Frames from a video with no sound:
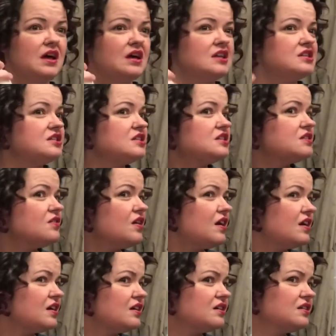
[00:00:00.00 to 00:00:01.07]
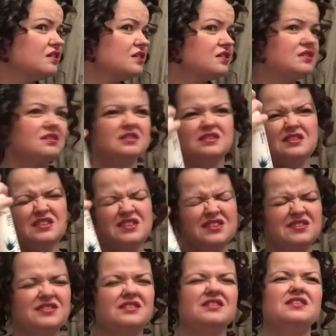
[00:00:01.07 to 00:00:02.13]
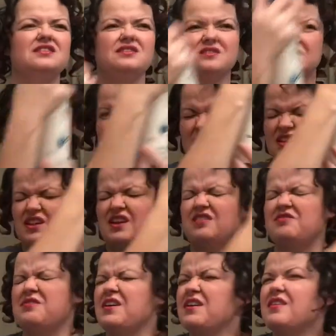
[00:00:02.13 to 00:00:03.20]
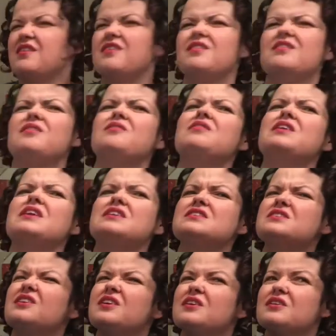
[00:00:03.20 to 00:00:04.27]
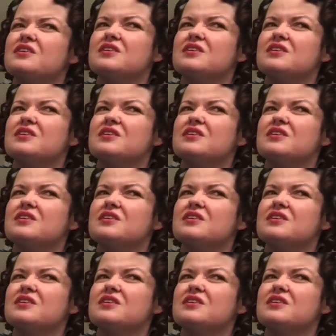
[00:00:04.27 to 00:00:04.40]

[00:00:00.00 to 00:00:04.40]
just so I don't lose a lot of my curl when I start